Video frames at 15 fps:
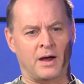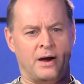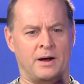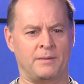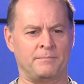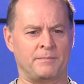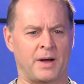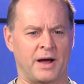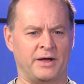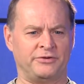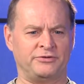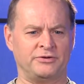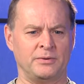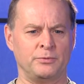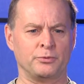I
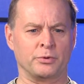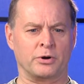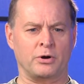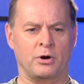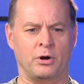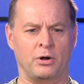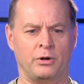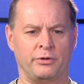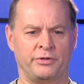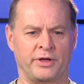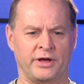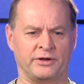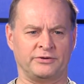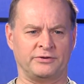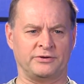seem to recall
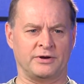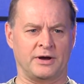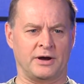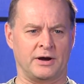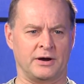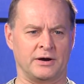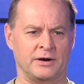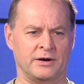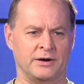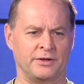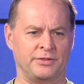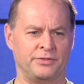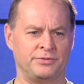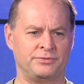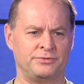that
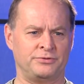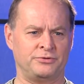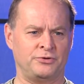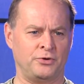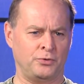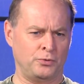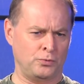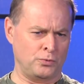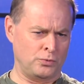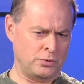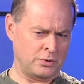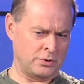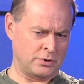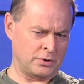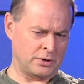
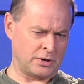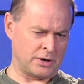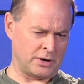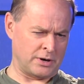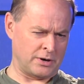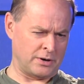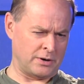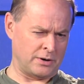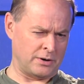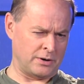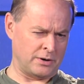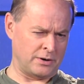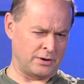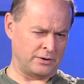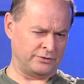2
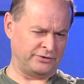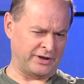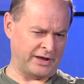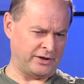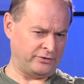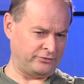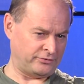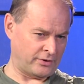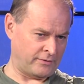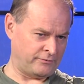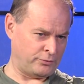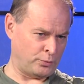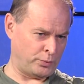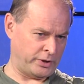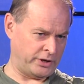days
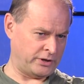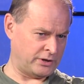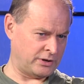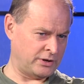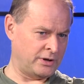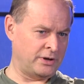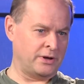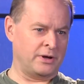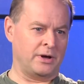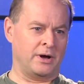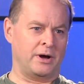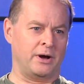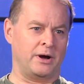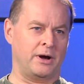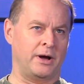of the week
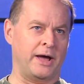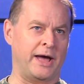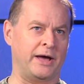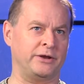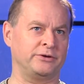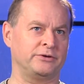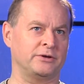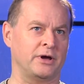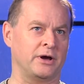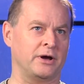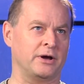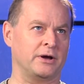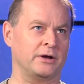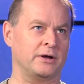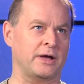had
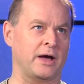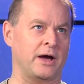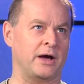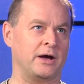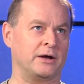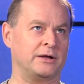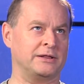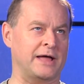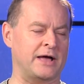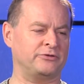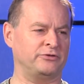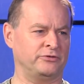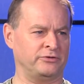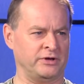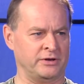
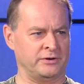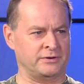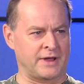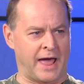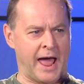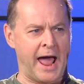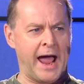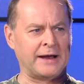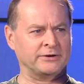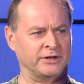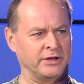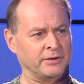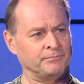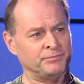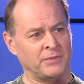classes in
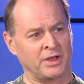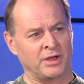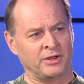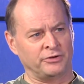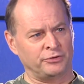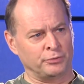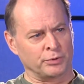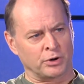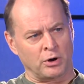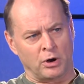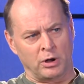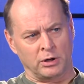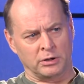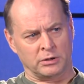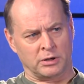acting. Do you
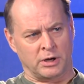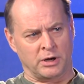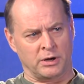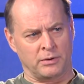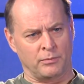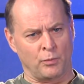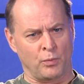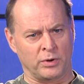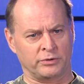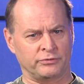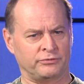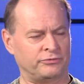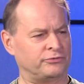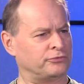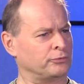recall
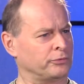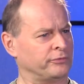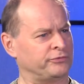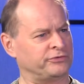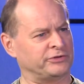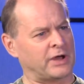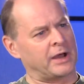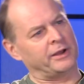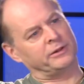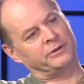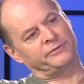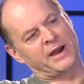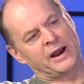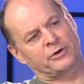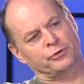what sort of style
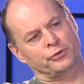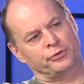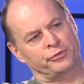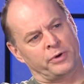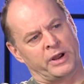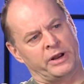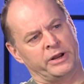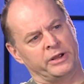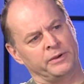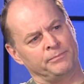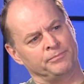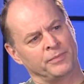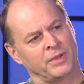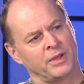of actor training